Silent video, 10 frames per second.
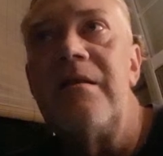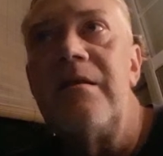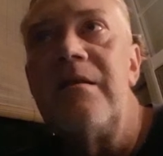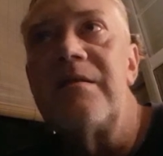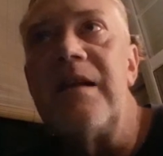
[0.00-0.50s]

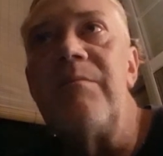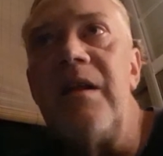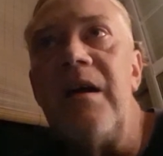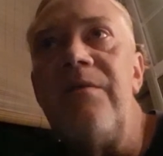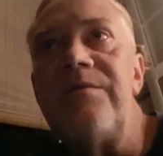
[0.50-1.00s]
Sam
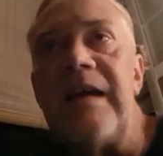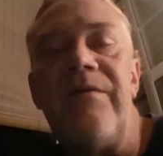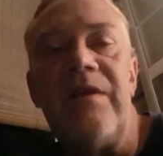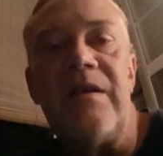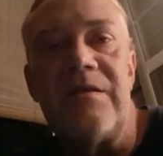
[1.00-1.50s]
loves
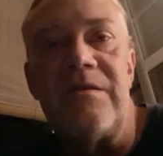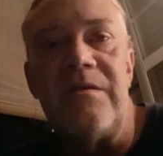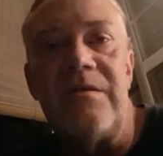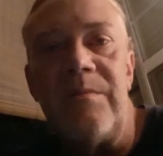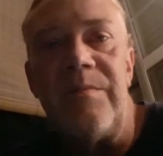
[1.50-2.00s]
having this
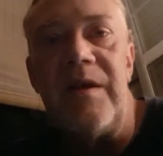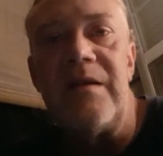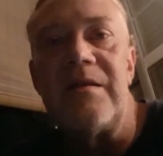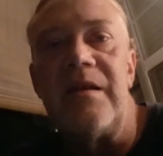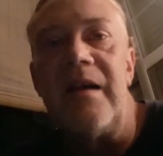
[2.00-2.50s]
YouTube thing
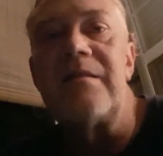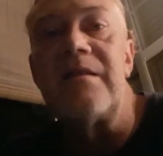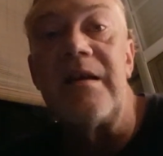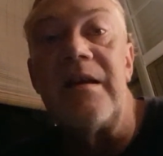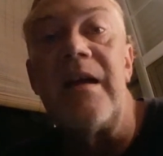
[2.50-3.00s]
because he likes
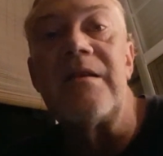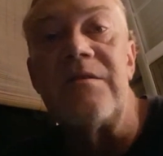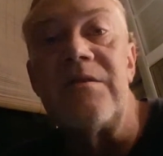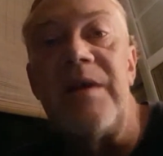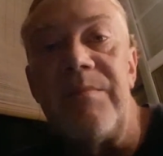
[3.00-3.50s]
the
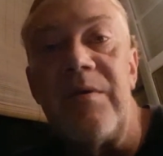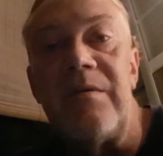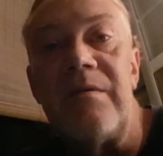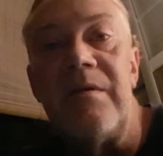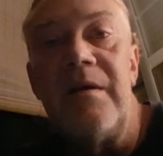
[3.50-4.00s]
connection to
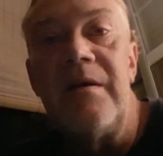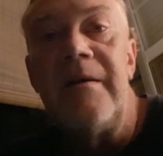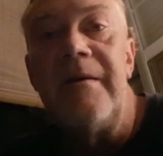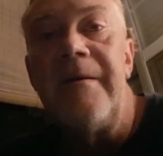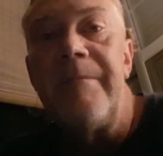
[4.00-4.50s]
people.
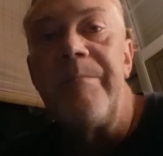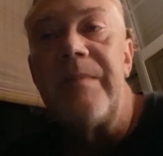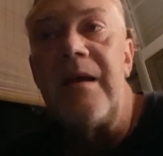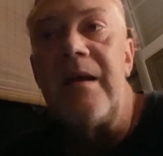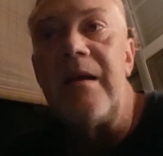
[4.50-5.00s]

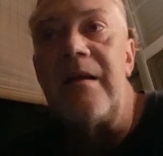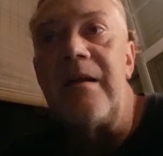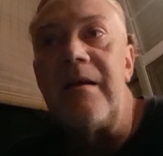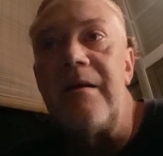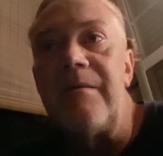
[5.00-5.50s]

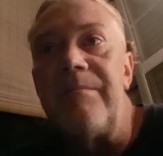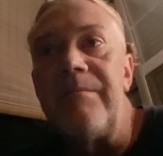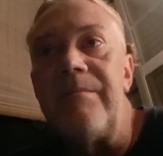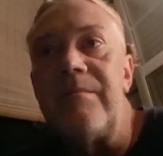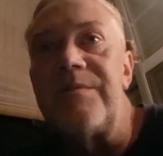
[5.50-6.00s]

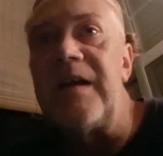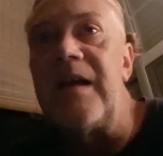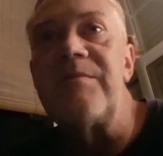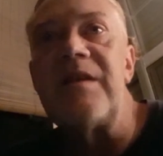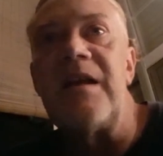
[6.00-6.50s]
And
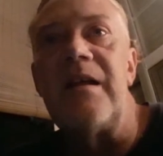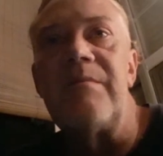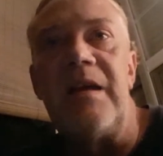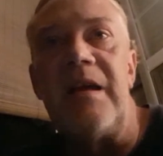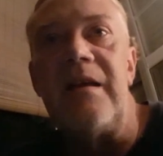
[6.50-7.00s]
Sam's not like
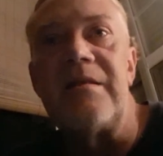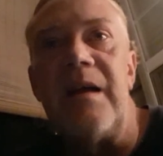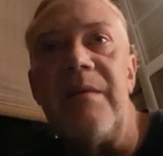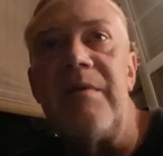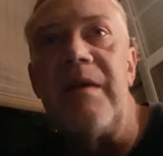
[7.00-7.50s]
me.
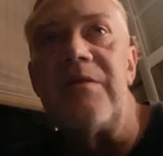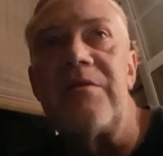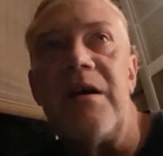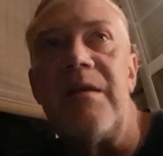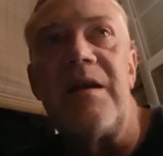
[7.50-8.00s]
Sam ain't
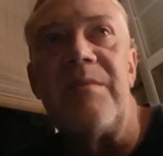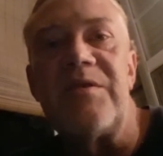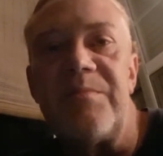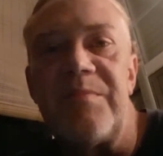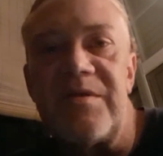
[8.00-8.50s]
trying to become a
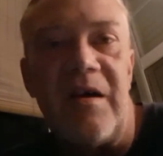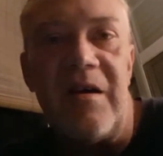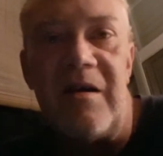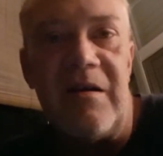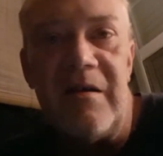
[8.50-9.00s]
superstar.